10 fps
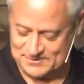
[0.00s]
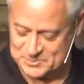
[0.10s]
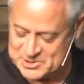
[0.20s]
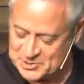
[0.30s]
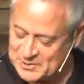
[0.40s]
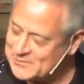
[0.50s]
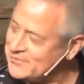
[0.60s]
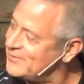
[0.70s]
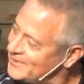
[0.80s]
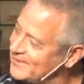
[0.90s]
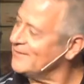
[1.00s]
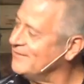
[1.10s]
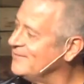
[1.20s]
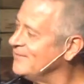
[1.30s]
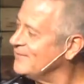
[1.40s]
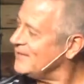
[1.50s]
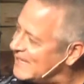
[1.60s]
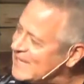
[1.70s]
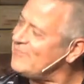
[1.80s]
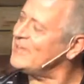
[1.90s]
But you know, even then,
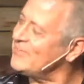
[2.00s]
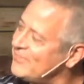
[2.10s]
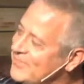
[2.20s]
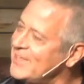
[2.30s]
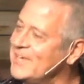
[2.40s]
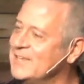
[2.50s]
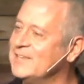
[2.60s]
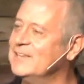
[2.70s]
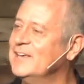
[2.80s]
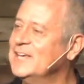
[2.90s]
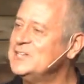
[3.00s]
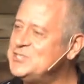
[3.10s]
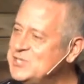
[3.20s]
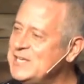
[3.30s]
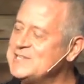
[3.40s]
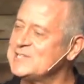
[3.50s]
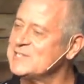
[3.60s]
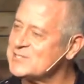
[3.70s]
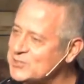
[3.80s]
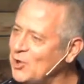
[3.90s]
even then,
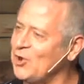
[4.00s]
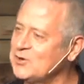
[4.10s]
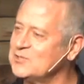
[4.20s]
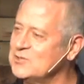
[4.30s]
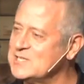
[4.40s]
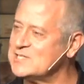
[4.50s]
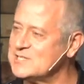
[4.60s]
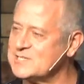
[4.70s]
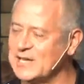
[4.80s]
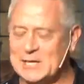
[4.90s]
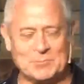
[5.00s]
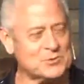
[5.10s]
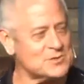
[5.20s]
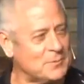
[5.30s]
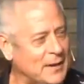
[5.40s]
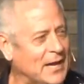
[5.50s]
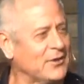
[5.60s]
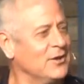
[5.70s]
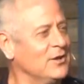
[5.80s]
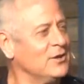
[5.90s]
Jesus talked to his disciples about
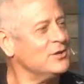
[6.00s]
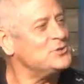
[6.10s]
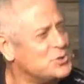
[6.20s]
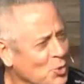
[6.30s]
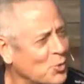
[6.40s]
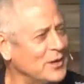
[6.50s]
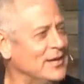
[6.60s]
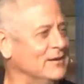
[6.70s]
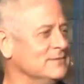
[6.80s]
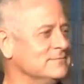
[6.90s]
joy.